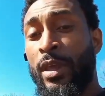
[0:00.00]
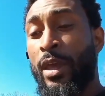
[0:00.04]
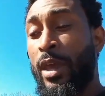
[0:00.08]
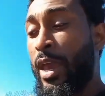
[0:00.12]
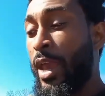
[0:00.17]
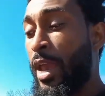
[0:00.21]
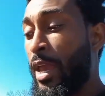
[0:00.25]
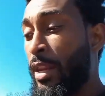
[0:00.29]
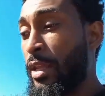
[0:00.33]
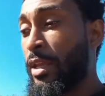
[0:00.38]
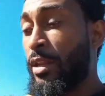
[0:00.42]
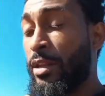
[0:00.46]

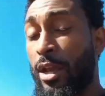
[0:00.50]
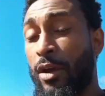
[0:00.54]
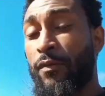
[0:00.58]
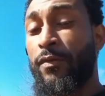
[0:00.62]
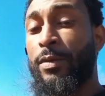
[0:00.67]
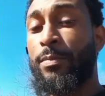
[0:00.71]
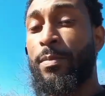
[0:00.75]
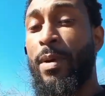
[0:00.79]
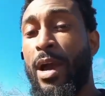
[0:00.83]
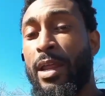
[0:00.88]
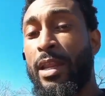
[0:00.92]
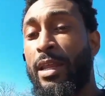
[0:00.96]
any and
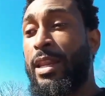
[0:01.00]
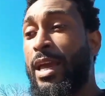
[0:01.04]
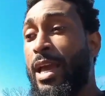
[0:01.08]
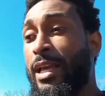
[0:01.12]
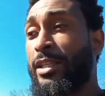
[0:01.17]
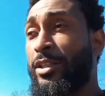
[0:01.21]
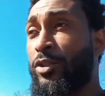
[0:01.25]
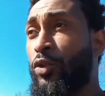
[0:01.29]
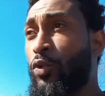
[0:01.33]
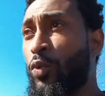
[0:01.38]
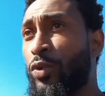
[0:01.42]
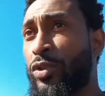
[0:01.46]
everybody
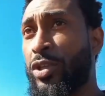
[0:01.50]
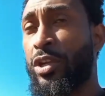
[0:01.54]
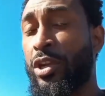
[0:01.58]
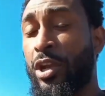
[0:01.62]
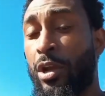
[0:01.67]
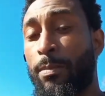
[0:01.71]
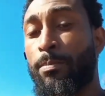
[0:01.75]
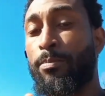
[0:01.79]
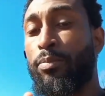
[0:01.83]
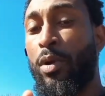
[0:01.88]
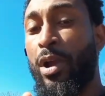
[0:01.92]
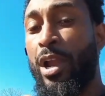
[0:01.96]
that's using
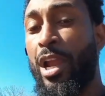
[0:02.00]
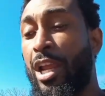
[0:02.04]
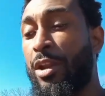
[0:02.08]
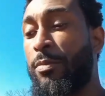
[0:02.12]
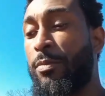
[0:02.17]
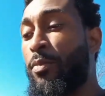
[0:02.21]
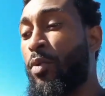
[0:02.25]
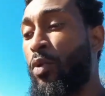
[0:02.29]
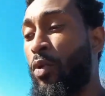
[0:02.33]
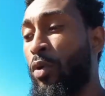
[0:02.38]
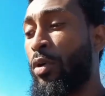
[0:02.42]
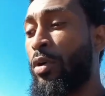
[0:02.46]
their brain
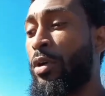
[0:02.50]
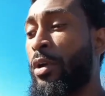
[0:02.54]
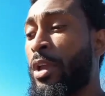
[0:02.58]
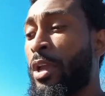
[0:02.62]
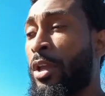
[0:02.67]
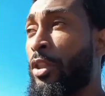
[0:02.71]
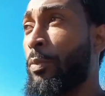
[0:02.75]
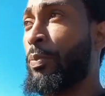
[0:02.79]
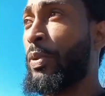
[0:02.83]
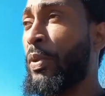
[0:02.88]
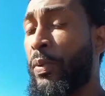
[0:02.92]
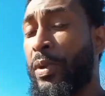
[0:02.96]
more.
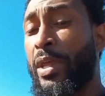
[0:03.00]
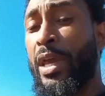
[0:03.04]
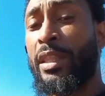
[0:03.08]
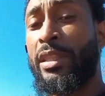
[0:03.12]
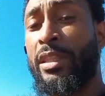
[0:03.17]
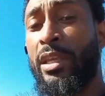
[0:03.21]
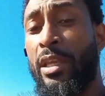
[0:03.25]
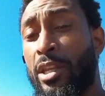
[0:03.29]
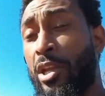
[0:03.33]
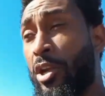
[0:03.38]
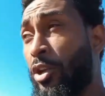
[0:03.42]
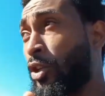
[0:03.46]
The people that
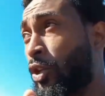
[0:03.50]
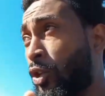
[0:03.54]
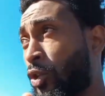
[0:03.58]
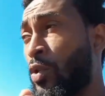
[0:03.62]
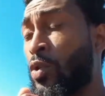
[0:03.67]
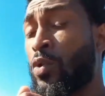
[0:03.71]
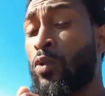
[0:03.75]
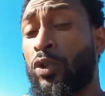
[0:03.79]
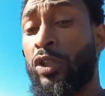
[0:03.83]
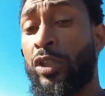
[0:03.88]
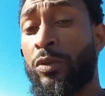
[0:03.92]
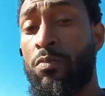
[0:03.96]
think they're
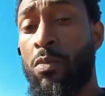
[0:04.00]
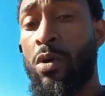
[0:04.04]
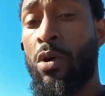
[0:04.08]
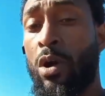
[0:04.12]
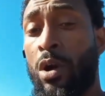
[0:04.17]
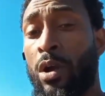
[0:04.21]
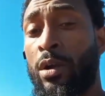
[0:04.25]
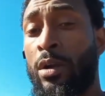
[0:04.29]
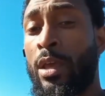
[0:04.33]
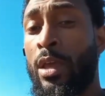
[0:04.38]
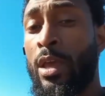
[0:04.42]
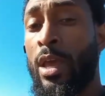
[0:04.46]
so
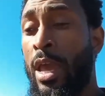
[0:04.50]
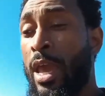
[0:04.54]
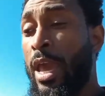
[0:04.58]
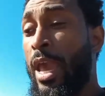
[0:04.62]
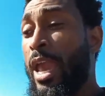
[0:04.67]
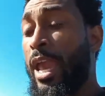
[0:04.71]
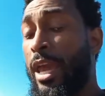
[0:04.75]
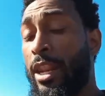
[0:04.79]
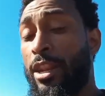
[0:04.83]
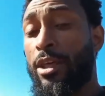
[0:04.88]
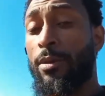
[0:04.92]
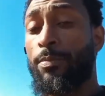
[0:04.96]
smart,
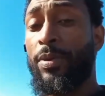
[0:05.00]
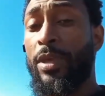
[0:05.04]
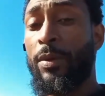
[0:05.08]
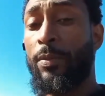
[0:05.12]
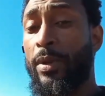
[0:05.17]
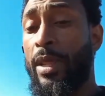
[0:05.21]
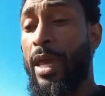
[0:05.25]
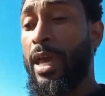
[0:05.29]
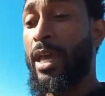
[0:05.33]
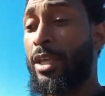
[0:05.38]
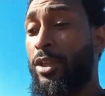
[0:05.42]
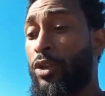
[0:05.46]
and the
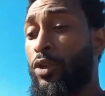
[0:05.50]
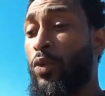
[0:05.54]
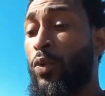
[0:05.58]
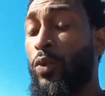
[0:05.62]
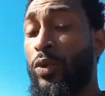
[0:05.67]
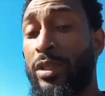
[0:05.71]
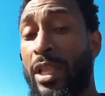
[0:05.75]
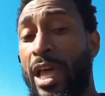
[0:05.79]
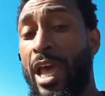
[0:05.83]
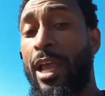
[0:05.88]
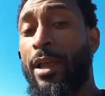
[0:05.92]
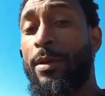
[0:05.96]
people that
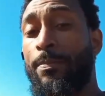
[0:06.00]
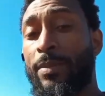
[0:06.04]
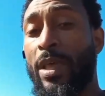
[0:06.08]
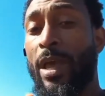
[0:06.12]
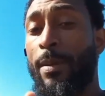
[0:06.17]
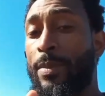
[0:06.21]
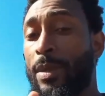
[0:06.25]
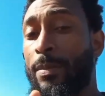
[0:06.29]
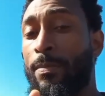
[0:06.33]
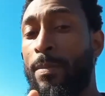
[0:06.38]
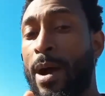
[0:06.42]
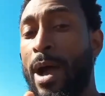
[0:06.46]
use, like,
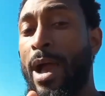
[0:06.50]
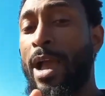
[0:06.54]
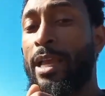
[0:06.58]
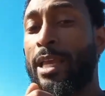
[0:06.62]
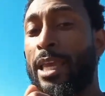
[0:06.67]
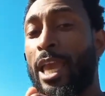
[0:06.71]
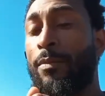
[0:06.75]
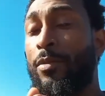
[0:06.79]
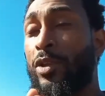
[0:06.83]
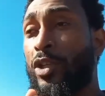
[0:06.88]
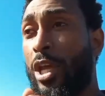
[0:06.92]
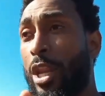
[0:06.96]
that be mind
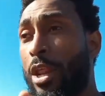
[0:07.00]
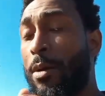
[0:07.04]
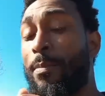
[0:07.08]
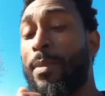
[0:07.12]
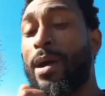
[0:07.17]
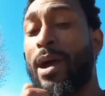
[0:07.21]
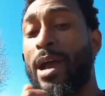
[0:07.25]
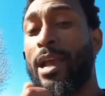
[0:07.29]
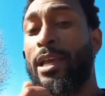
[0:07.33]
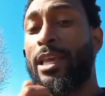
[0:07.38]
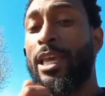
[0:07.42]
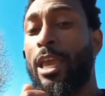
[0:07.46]
gaming, trying to
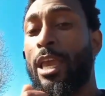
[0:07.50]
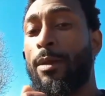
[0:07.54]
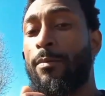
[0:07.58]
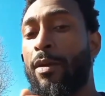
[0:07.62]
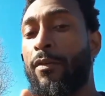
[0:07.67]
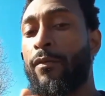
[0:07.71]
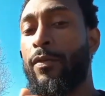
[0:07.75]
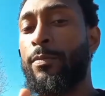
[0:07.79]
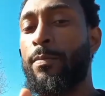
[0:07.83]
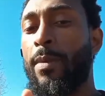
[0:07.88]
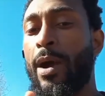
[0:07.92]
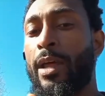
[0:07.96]
mind game
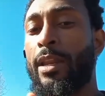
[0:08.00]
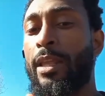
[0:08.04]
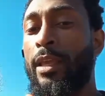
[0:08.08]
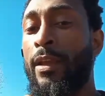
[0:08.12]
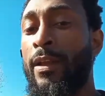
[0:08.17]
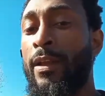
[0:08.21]
everybody.